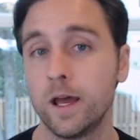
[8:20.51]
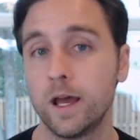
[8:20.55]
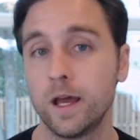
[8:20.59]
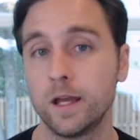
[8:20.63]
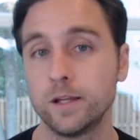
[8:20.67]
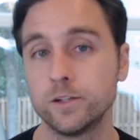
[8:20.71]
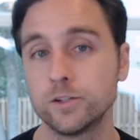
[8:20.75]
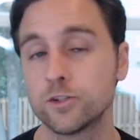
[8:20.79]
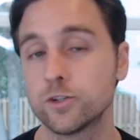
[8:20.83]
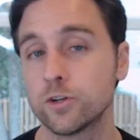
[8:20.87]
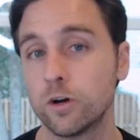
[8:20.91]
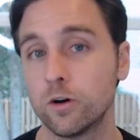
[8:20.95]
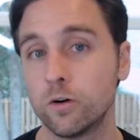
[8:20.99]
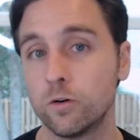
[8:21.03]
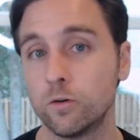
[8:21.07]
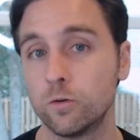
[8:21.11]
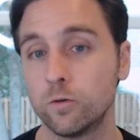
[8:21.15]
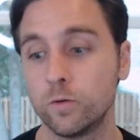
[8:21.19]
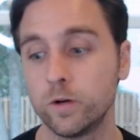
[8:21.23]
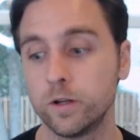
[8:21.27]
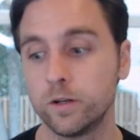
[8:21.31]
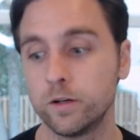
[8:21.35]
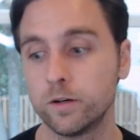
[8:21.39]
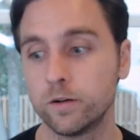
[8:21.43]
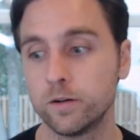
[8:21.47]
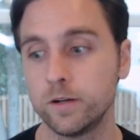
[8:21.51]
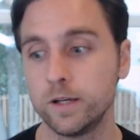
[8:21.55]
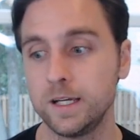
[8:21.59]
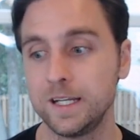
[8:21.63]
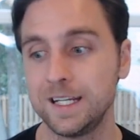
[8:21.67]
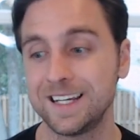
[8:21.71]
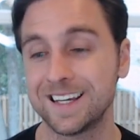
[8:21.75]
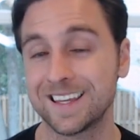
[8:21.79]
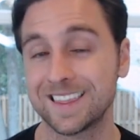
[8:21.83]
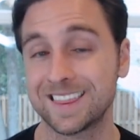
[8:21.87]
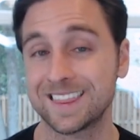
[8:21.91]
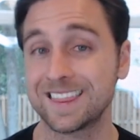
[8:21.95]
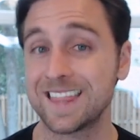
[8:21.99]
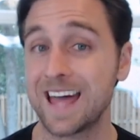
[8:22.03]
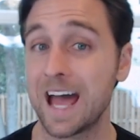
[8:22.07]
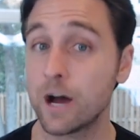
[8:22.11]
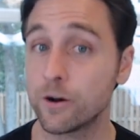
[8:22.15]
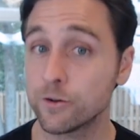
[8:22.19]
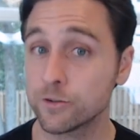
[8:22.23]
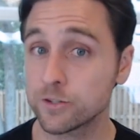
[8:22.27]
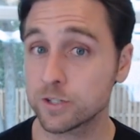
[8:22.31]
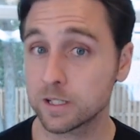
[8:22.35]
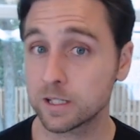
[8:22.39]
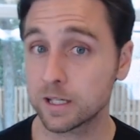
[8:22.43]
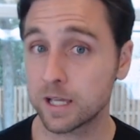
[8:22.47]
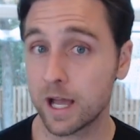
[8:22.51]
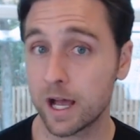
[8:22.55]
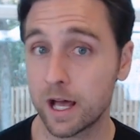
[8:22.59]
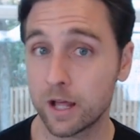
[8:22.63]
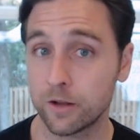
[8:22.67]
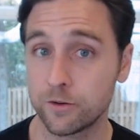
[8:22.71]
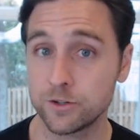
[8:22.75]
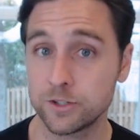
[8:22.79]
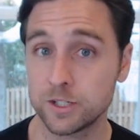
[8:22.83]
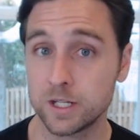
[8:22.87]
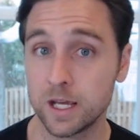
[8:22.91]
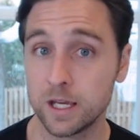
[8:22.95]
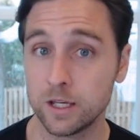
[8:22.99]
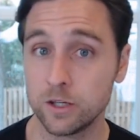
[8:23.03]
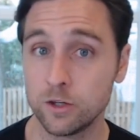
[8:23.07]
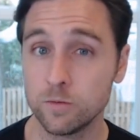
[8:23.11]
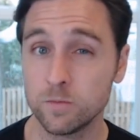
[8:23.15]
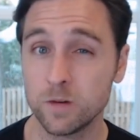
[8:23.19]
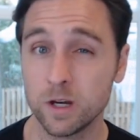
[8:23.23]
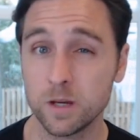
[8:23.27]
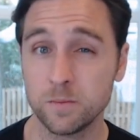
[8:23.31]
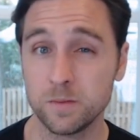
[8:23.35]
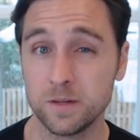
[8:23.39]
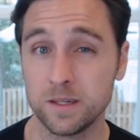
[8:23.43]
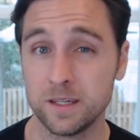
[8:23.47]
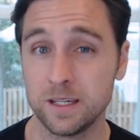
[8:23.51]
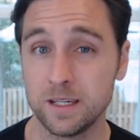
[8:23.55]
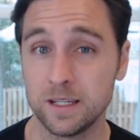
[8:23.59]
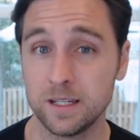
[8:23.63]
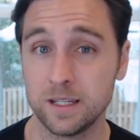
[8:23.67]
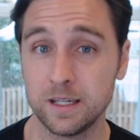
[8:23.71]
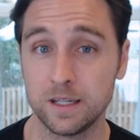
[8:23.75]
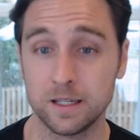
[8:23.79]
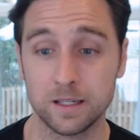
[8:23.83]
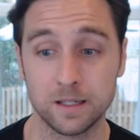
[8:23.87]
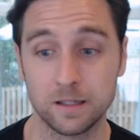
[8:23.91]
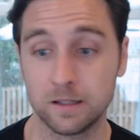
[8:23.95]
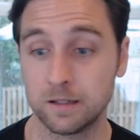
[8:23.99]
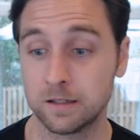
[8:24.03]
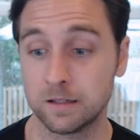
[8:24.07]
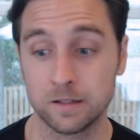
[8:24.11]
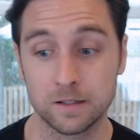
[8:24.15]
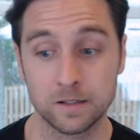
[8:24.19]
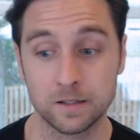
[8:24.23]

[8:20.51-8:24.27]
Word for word: And so when you're eating 1000 calories a day, you might be eating